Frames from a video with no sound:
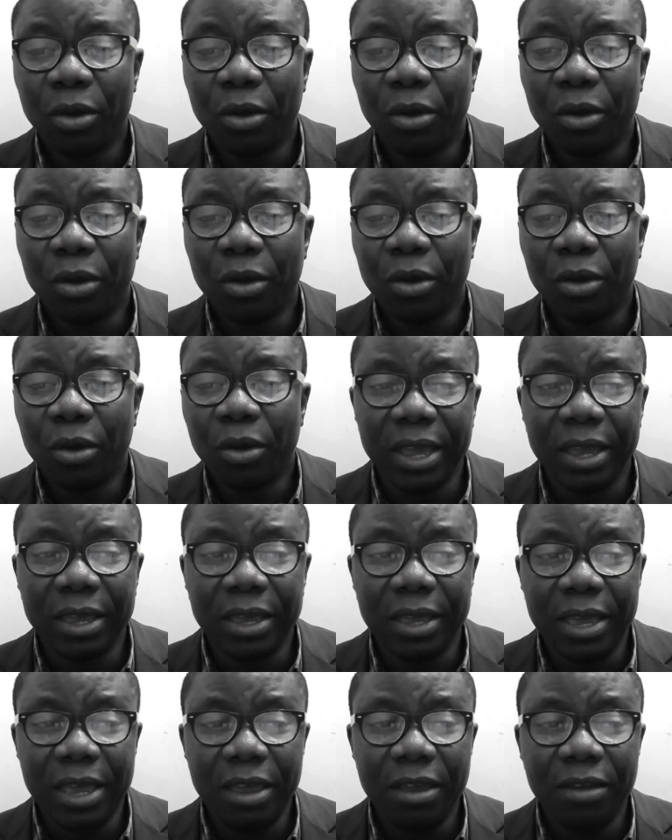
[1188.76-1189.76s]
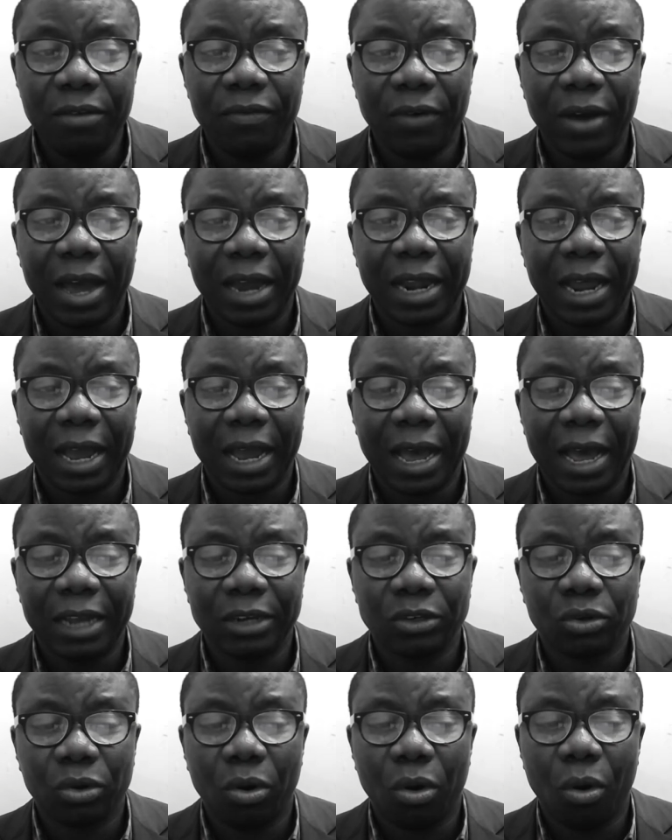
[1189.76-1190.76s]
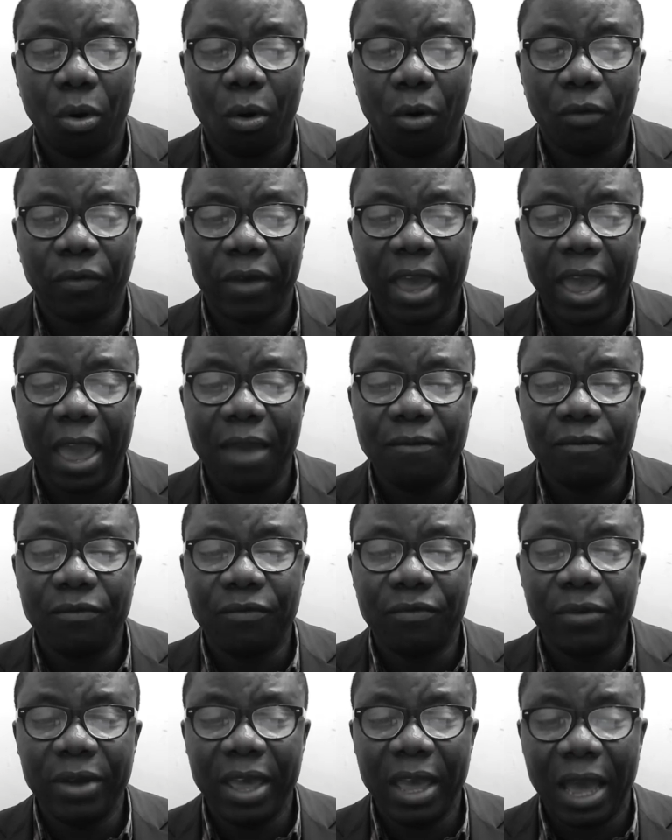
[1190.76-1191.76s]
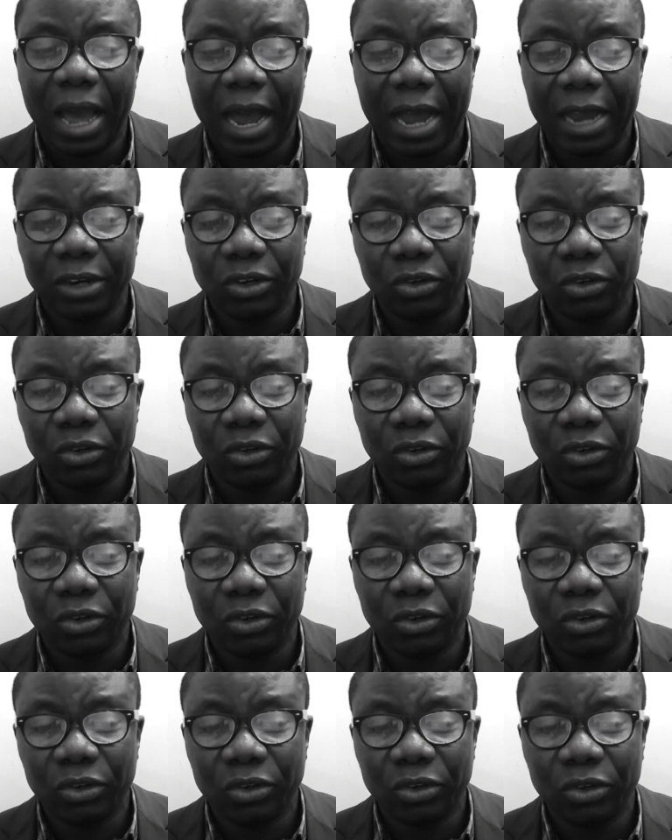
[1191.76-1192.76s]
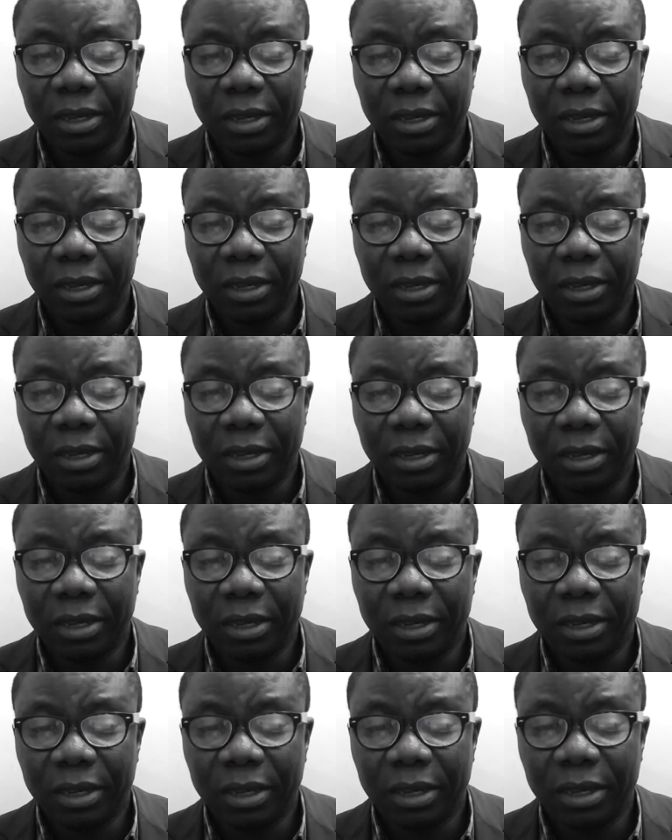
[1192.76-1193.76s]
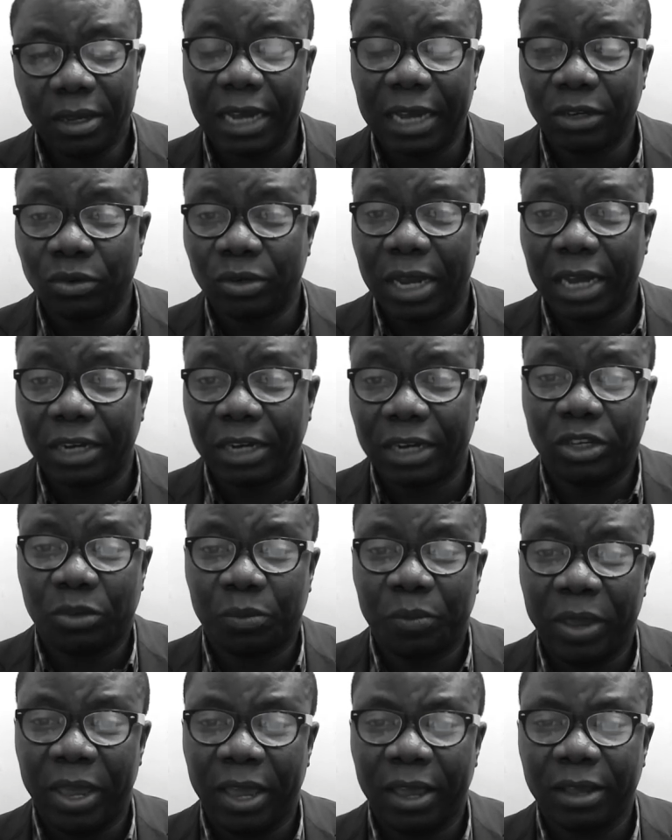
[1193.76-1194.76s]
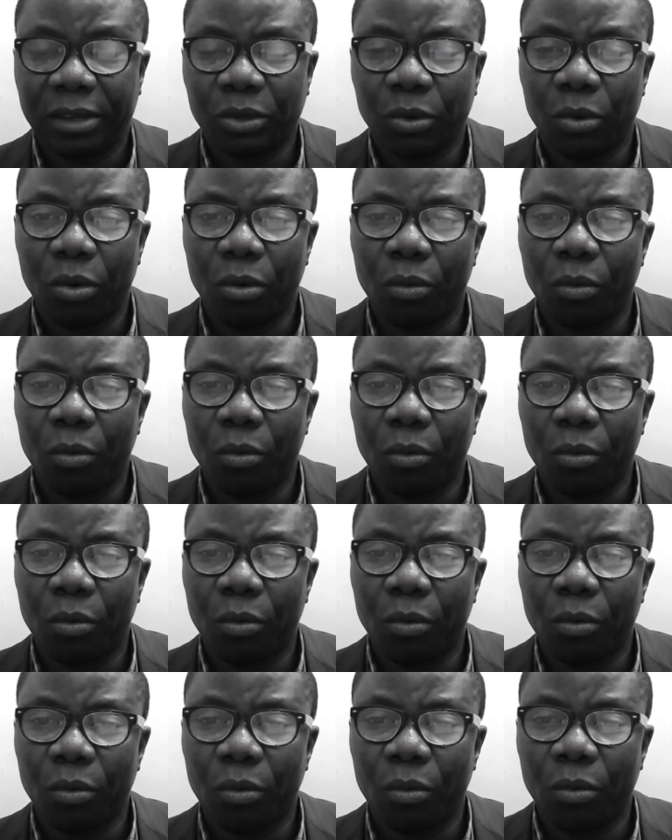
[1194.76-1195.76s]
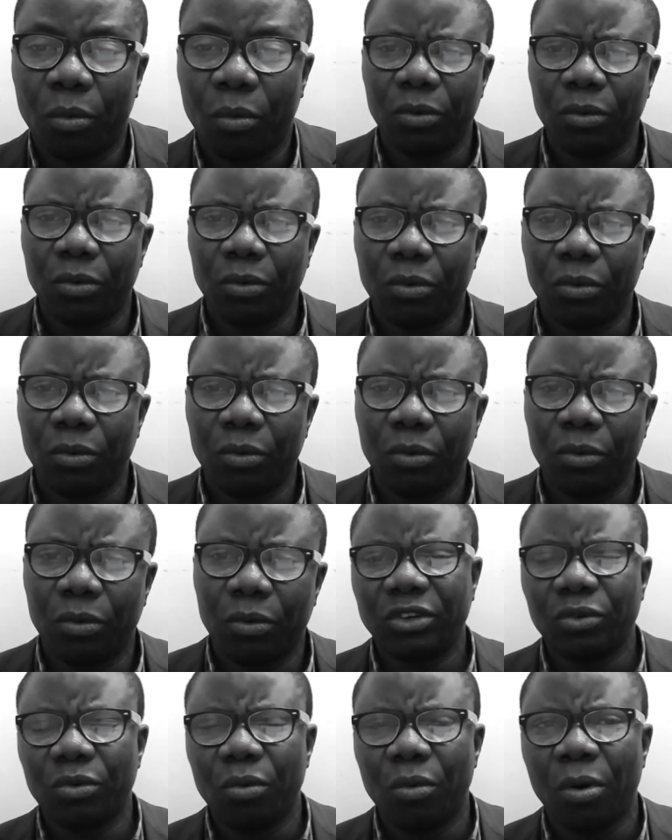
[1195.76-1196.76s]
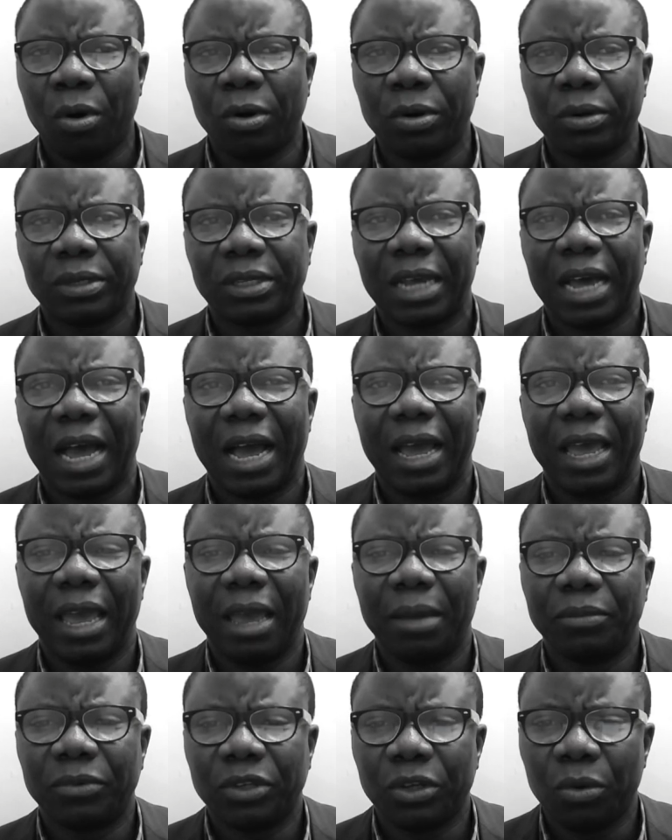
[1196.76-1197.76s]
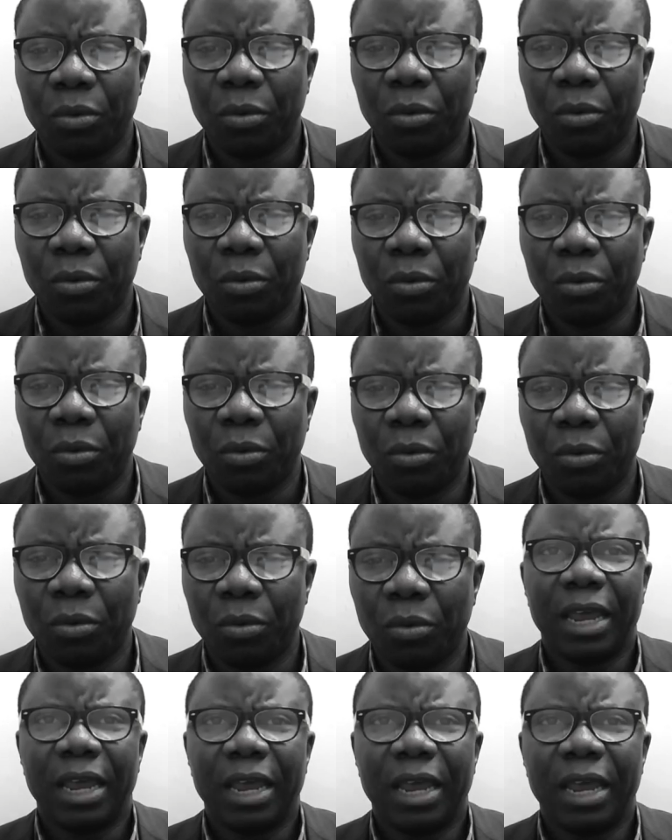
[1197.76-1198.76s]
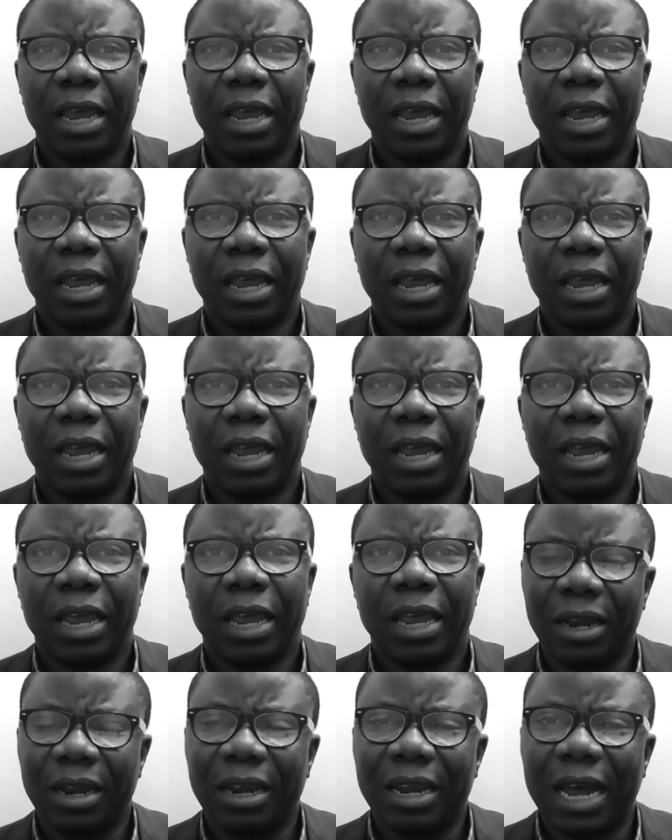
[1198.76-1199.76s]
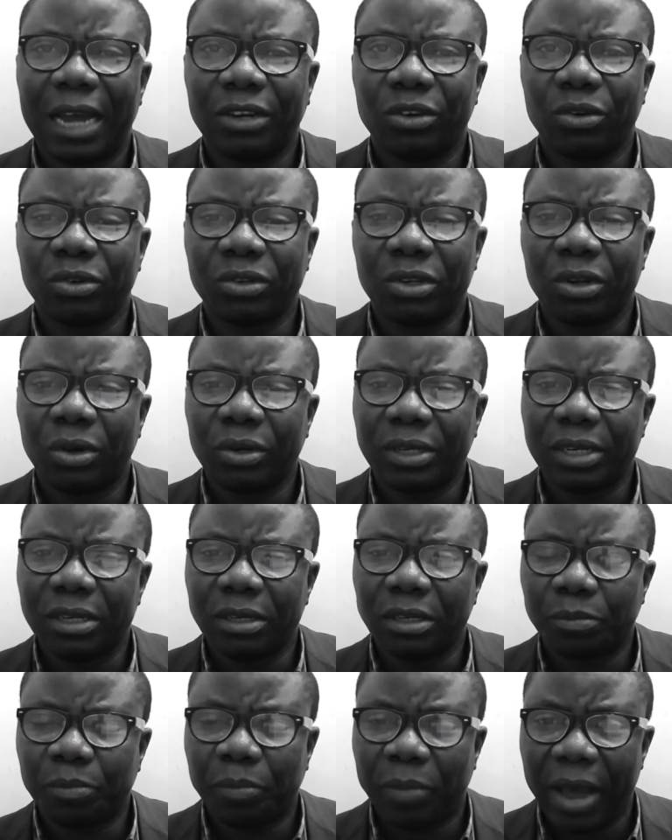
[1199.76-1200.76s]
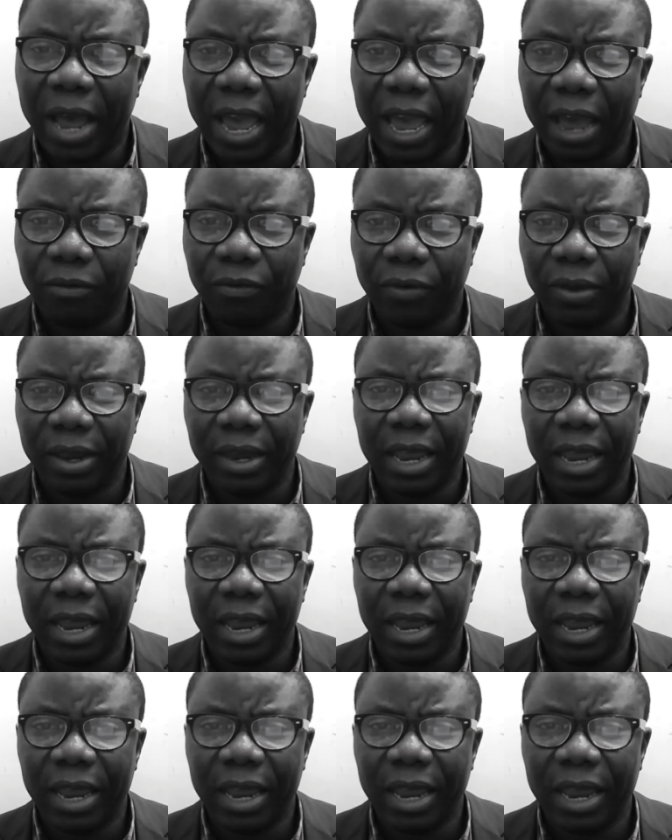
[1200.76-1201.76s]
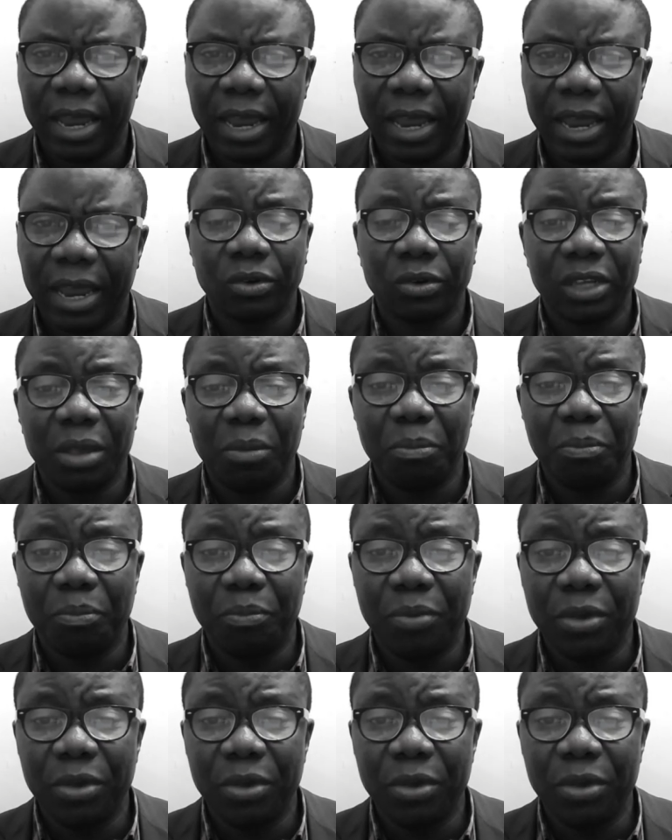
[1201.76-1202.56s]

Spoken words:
we will give an account of every idle word. He said that we speak. So what are idle words? Idle words are empty words. They're words that does not inspire faith. They're words that doesn't